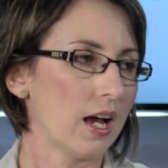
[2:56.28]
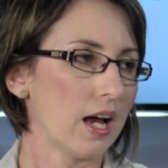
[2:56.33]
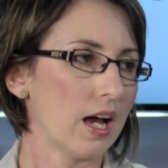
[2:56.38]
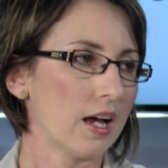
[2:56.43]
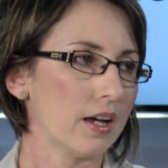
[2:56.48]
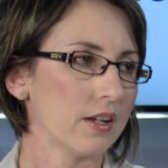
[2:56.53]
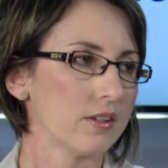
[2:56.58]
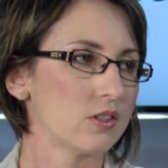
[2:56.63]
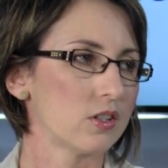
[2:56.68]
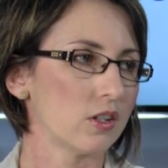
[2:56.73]

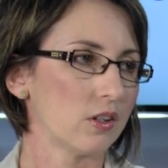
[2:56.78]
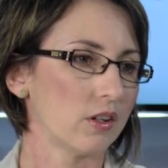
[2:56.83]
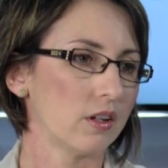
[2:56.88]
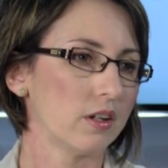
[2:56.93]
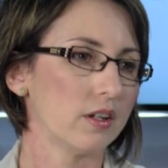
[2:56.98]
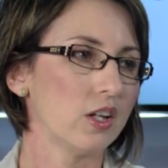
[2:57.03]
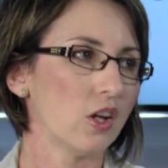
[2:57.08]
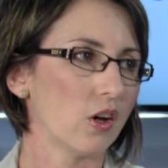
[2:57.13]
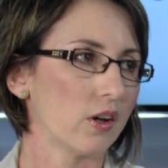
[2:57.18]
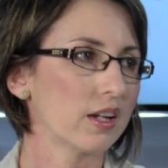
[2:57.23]

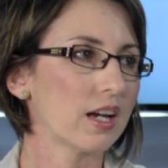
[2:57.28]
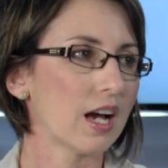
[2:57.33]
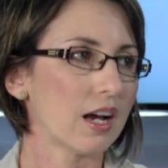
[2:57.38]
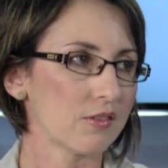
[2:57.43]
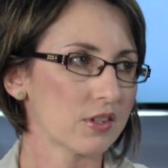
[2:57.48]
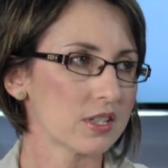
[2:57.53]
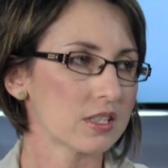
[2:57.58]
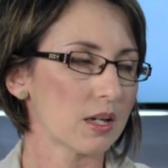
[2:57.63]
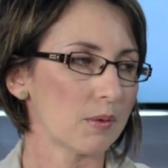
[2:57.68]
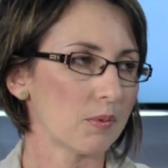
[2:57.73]
to
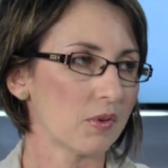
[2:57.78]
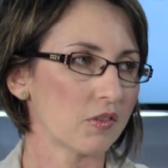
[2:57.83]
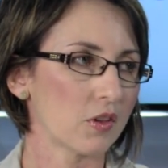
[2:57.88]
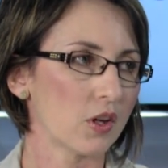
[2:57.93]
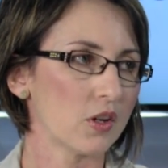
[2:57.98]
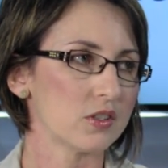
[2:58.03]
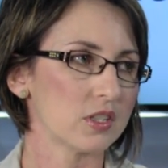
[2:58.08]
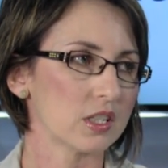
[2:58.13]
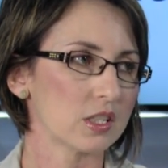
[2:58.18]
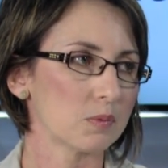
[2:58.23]
cover some of
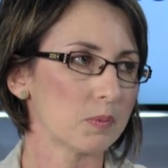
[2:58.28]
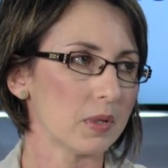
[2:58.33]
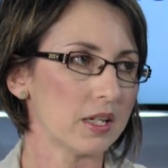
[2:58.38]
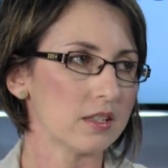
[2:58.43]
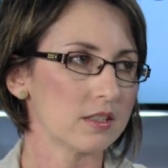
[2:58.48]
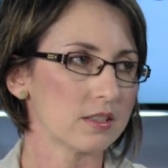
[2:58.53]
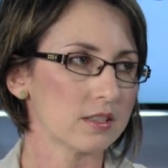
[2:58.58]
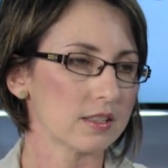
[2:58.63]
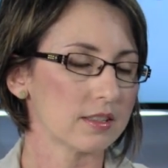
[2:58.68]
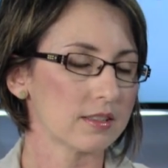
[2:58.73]
those
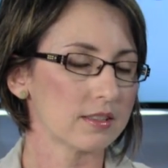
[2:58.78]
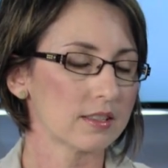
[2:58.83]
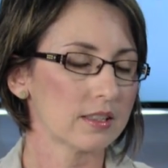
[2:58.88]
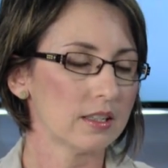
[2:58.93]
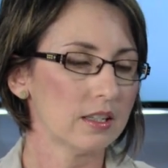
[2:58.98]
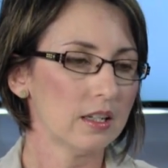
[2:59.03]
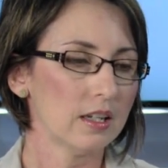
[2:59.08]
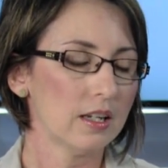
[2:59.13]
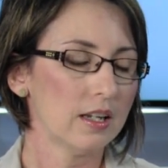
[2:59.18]
expenses.